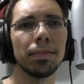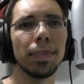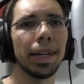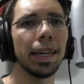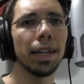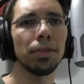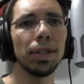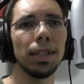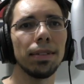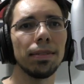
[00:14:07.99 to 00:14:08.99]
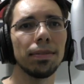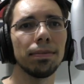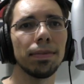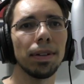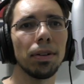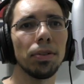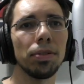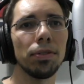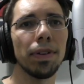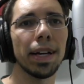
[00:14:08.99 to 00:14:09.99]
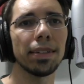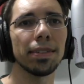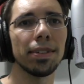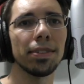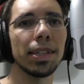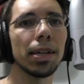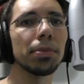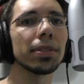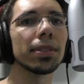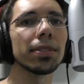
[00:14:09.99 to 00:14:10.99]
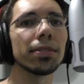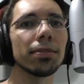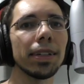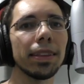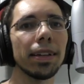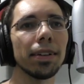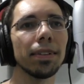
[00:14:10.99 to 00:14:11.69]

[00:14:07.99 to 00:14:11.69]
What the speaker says: I can't read. I'm going too fast. There's the nemesis right there.